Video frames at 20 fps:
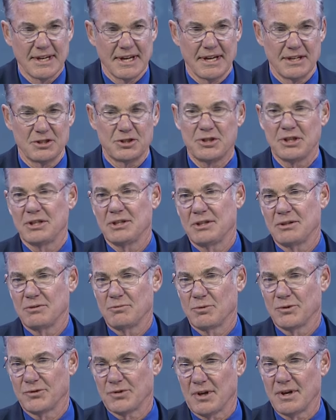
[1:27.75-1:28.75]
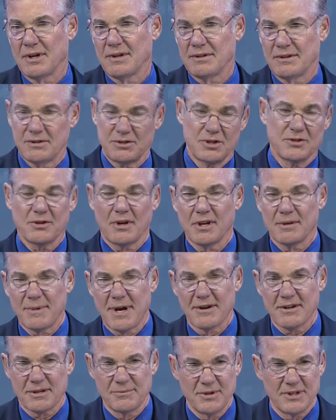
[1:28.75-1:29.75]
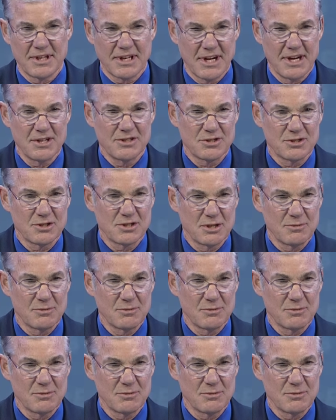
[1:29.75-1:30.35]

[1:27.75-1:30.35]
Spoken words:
And she's all about communication.